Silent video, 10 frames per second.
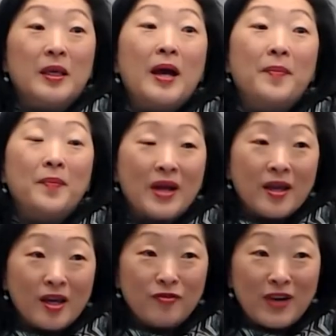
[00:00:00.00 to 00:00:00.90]
yeah my
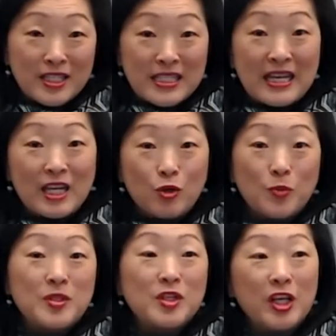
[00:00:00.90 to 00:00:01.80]
advice to any
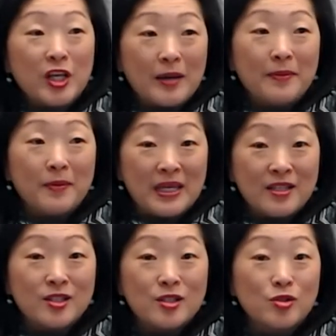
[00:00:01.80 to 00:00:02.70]
group starting up
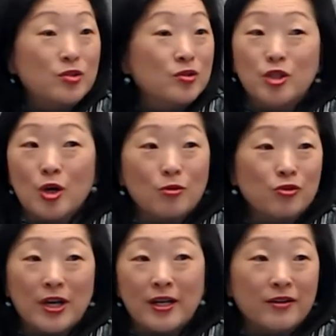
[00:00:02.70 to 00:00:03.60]
is don't
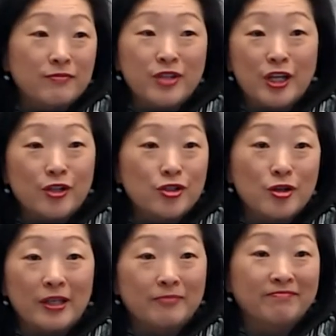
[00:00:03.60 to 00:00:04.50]
try to change
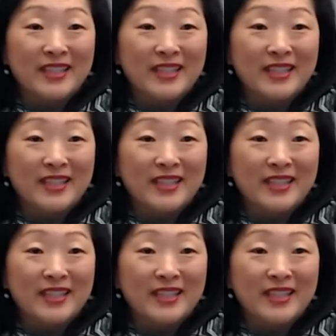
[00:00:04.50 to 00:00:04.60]
zoning